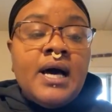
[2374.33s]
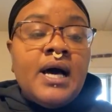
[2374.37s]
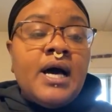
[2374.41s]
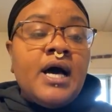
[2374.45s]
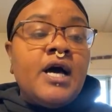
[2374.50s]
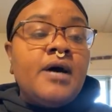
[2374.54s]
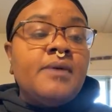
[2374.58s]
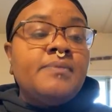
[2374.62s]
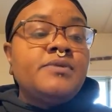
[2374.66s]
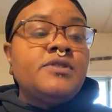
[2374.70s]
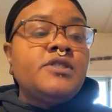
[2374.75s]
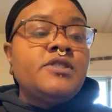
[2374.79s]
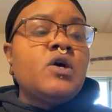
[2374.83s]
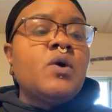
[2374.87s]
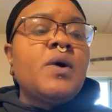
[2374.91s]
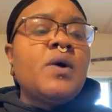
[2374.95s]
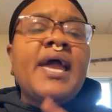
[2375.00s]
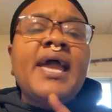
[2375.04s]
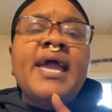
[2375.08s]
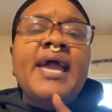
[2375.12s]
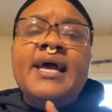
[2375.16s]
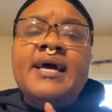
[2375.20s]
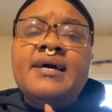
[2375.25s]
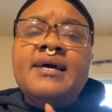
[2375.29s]

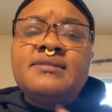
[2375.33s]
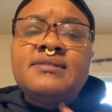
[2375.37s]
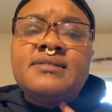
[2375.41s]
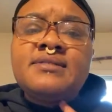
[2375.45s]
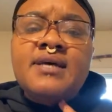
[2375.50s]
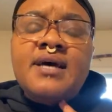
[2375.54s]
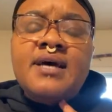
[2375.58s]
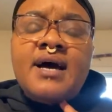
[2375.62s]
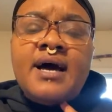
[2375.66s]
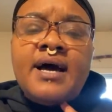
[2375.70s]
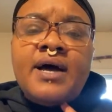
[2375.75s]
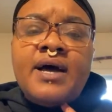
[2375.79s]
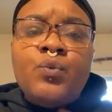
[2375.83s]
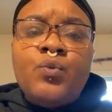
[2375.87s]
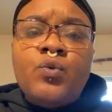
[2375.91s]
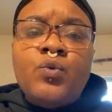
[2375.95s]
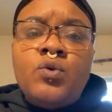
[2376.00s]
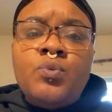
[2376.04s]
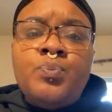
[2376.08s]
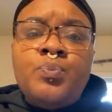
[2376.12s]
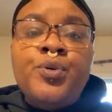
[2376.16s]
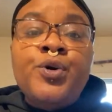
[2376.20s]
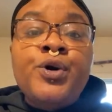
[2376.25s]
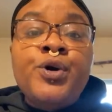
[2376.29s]
And I
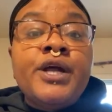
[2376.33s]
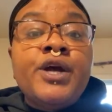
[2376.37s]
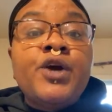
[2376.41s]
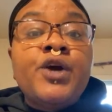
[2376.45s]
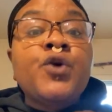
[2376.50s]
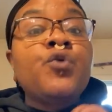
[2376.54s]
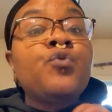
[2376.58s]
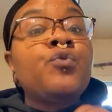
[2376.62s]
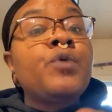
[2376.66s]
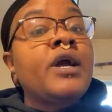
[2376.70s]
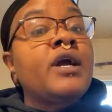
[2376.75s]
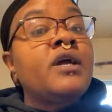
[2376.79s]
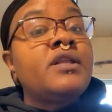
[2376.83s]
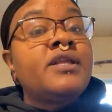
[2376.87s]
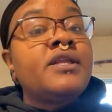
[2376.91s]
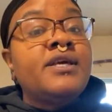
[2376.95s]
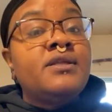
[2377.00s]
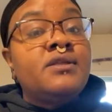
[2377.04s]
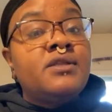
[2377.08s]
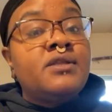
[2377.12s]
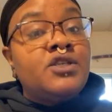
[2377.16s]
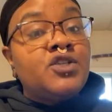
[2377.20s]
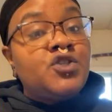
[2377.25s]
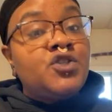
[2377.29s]
will put it correctly
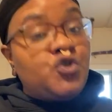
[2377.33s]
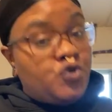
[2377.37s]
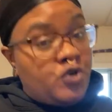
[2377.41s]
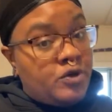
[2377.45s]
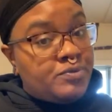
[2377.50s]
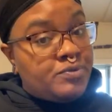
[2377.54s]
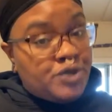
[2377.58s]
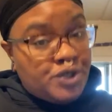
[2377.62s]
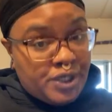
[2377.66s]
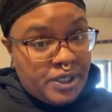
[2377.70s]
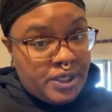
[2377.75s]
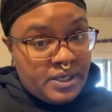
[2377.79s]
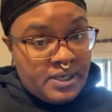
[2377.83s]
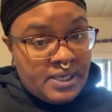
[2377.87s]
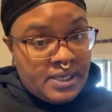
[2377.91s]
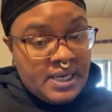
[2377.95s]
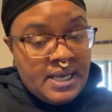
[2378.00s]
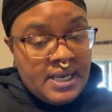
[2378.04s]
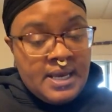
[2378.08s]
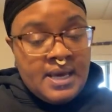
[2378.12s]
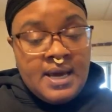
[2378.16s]
in the description,